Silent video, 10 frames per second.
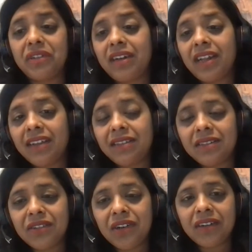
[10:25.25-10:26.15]
index
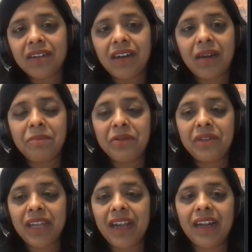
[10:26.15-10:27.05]
is not up to
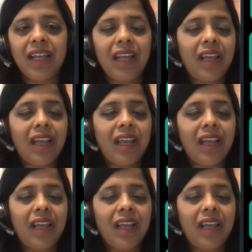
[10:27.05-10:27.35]
date,